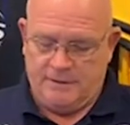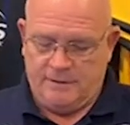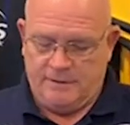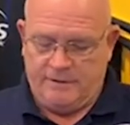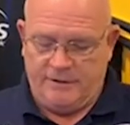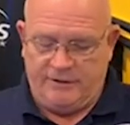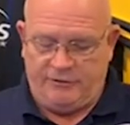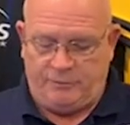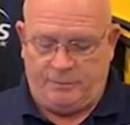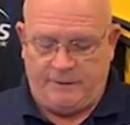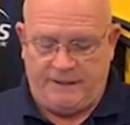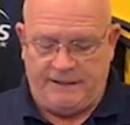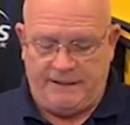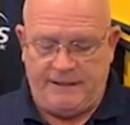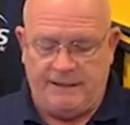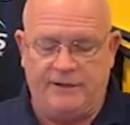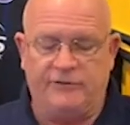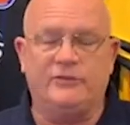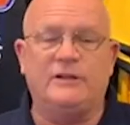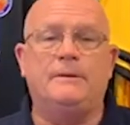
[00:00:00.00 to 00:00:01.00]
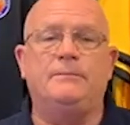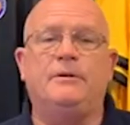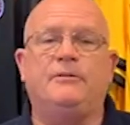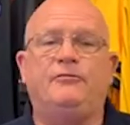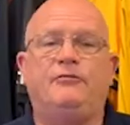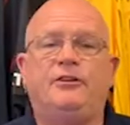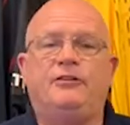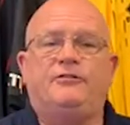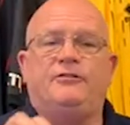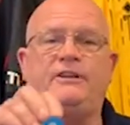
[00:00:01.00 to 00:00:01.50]
this week is number
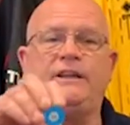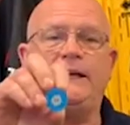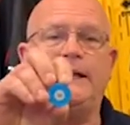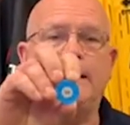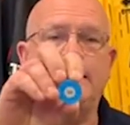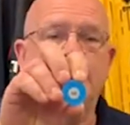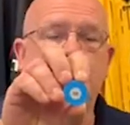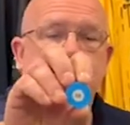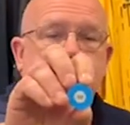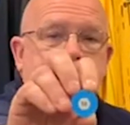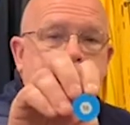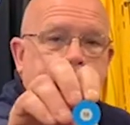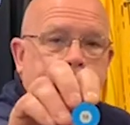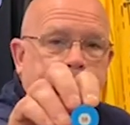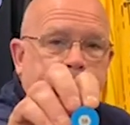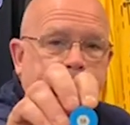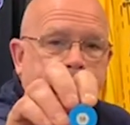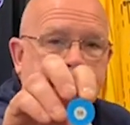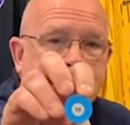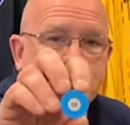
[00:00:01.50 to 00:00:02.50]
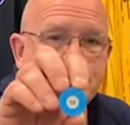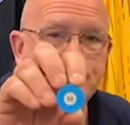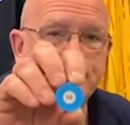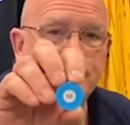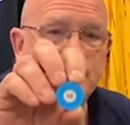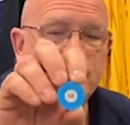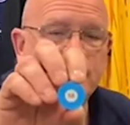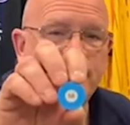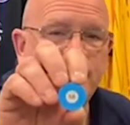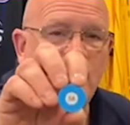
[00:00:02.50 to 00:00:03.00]
58.
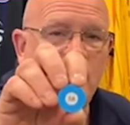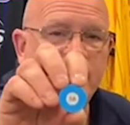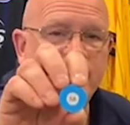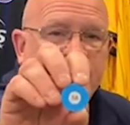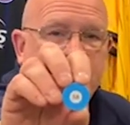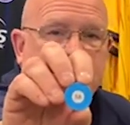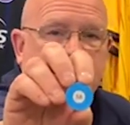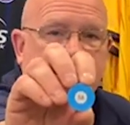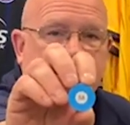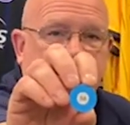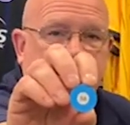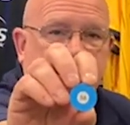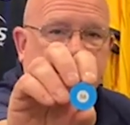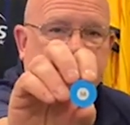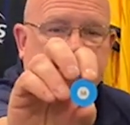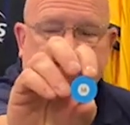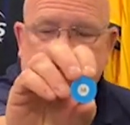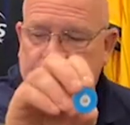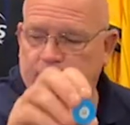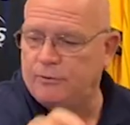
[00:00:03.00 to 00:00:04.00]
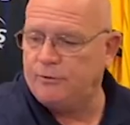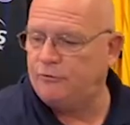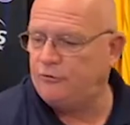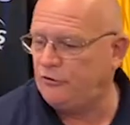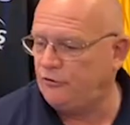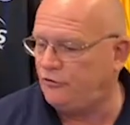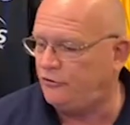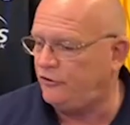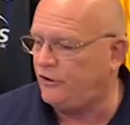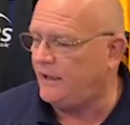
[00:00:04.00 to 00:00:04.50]
58, 58. We'll
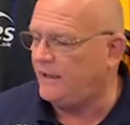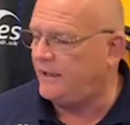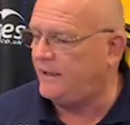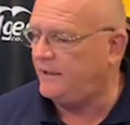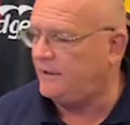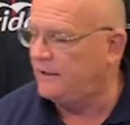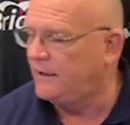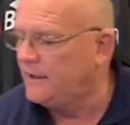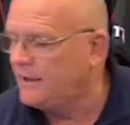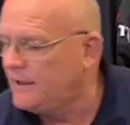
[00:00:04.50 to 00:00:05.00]
just check in